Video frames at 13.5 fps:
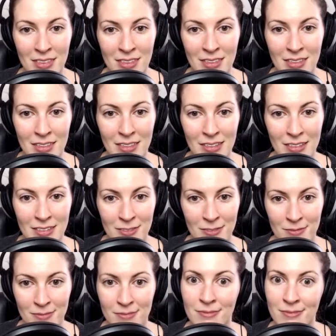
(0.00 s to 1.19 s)

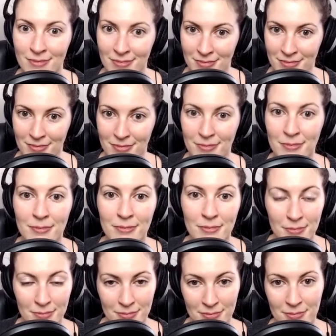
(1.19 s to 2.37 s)

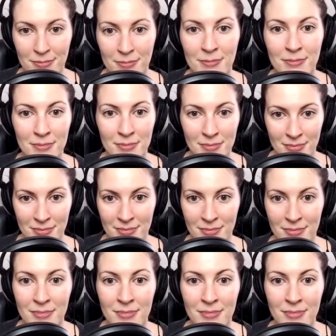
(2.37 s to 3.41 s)
[no speech]